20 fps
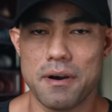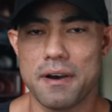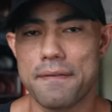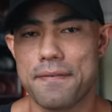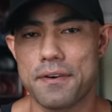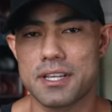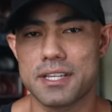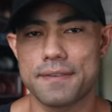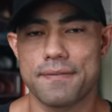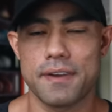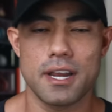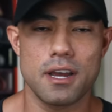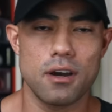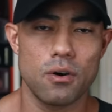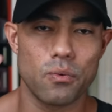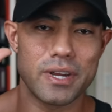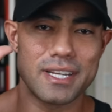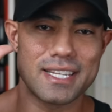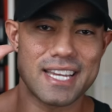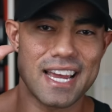But for this video,
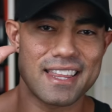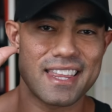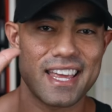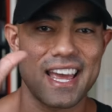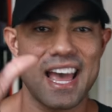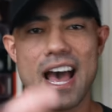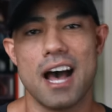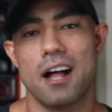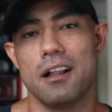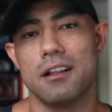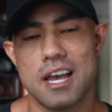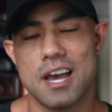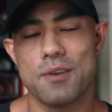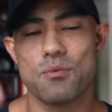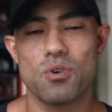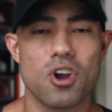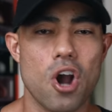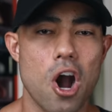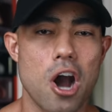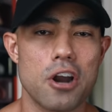we take the L. And
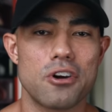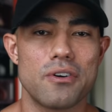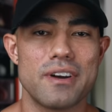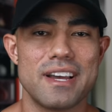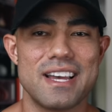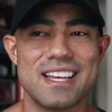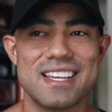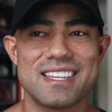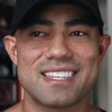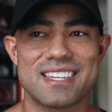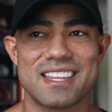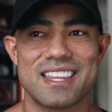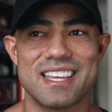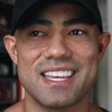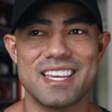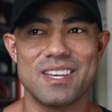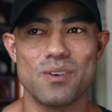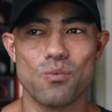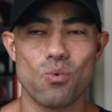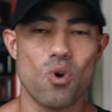Ricardo is
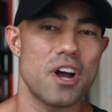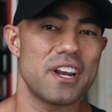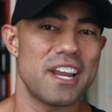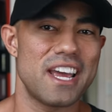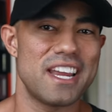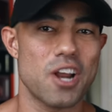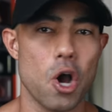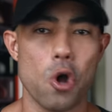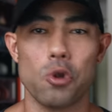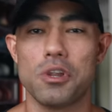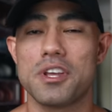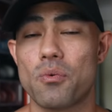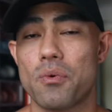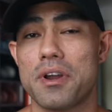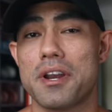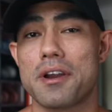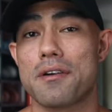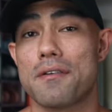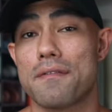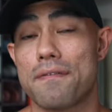the one and only
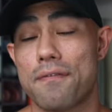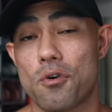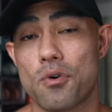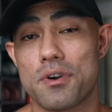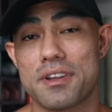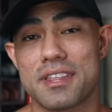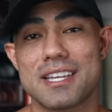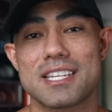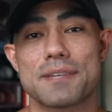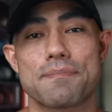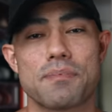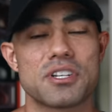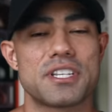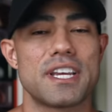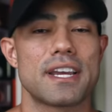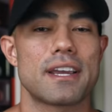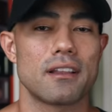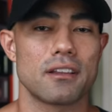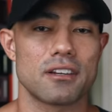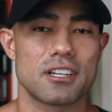winner for this
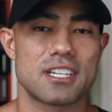particular